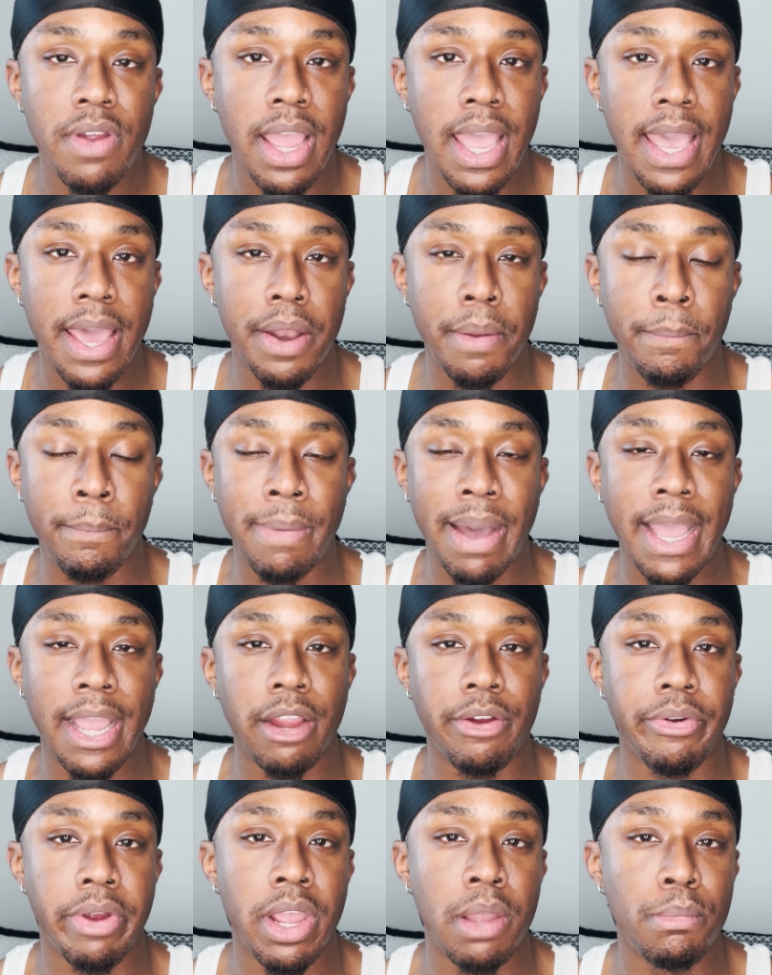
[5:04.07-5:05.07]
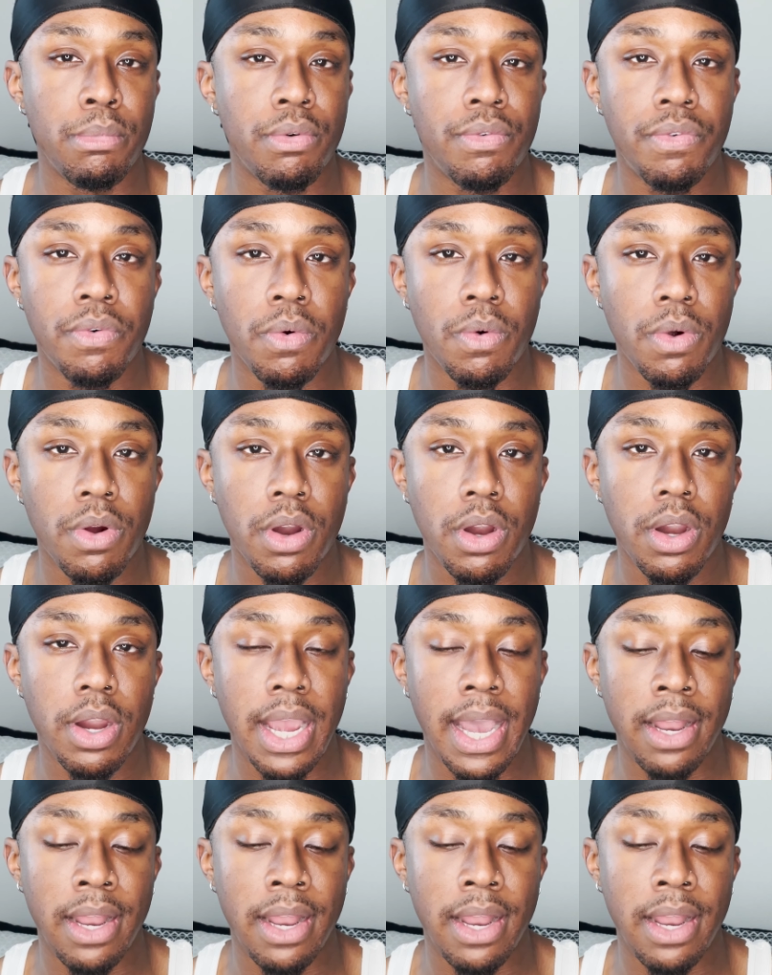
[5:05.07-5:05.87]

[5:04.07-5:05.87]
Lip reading: had a migraine before.